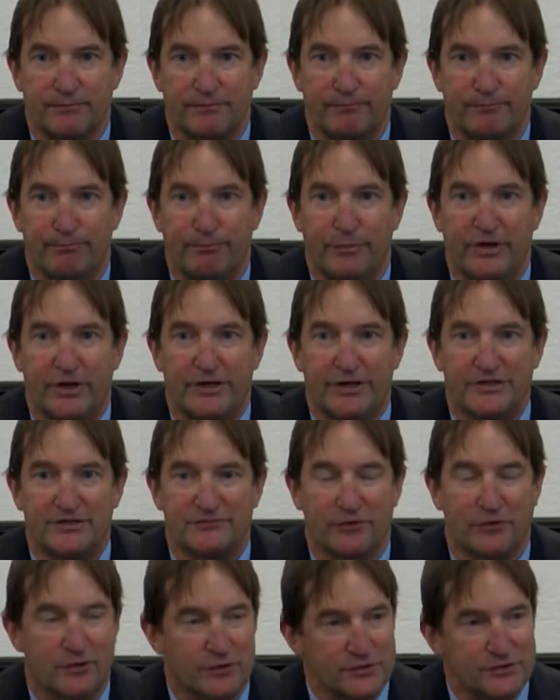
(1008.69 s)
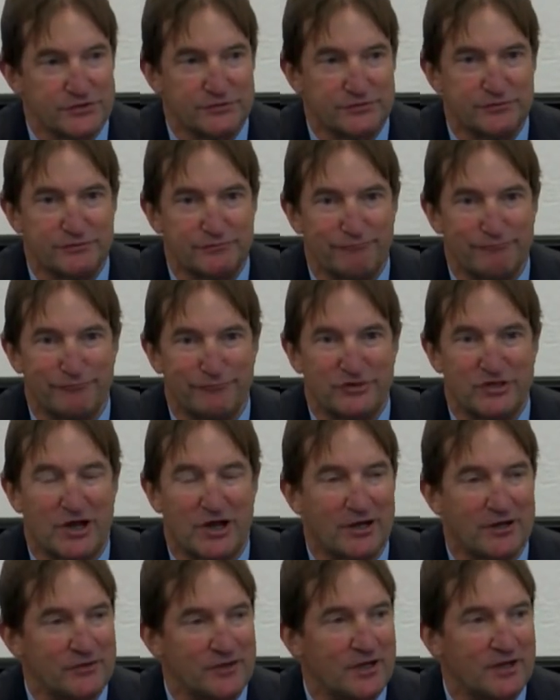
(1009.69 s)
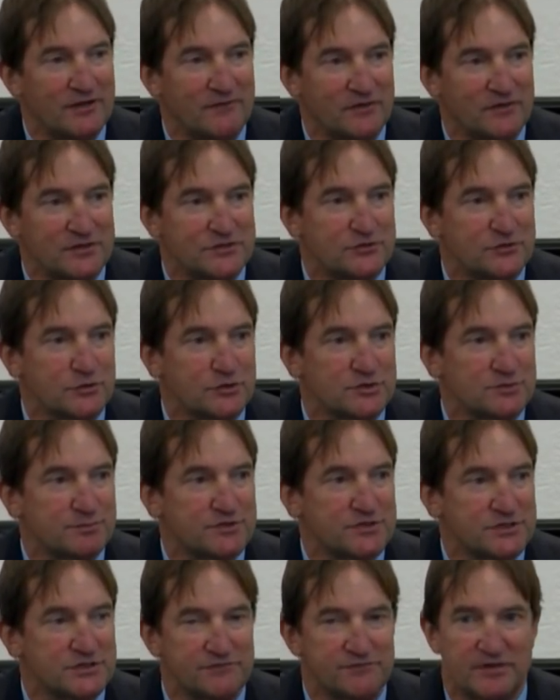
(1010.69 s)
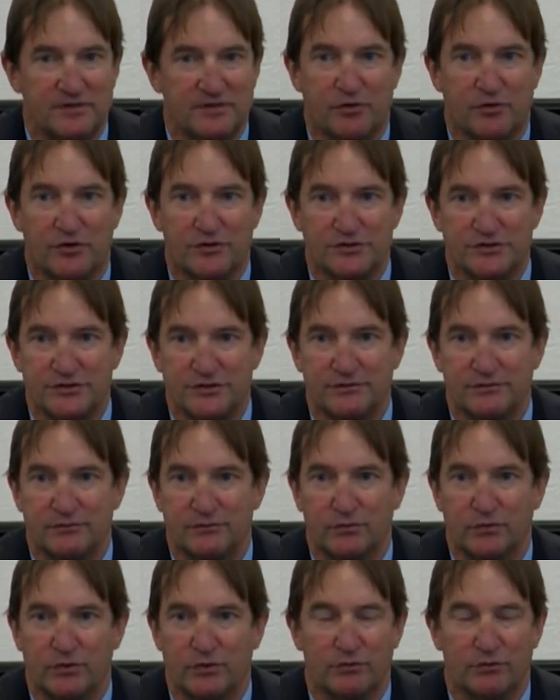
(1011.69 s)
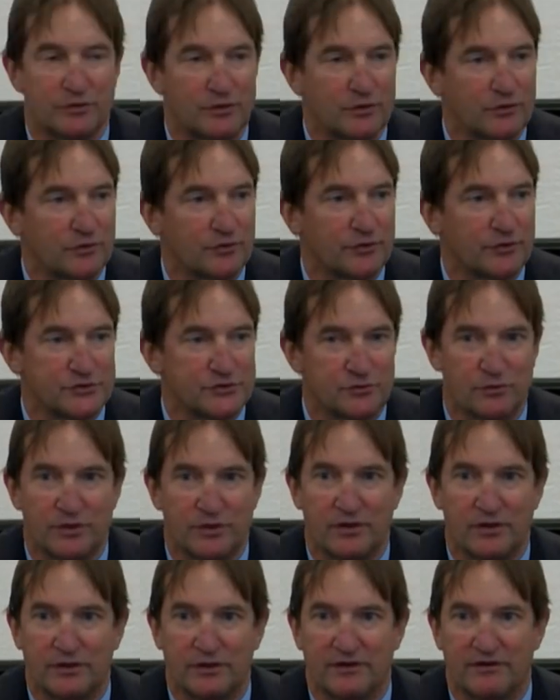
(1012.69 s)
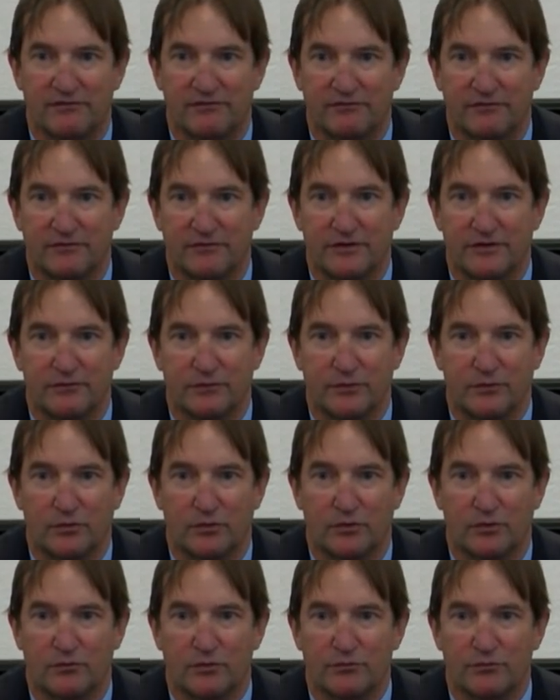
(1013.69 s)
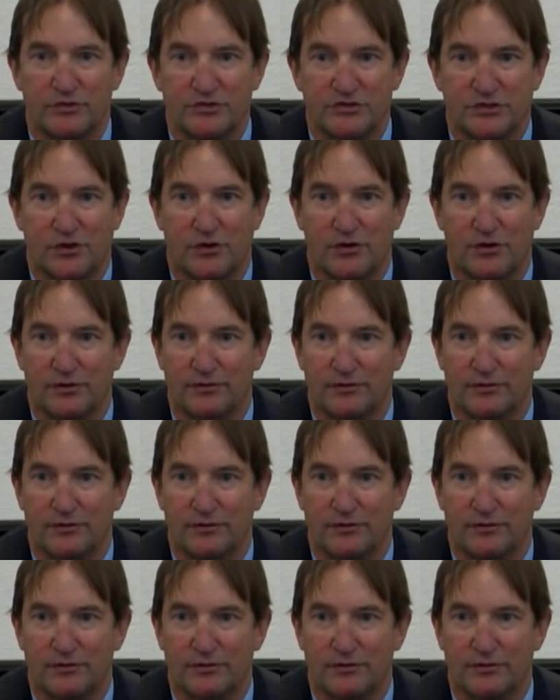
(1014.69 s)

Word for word: but as far as tying that evidence to a specific person, we were no closer when I left than we were when we started.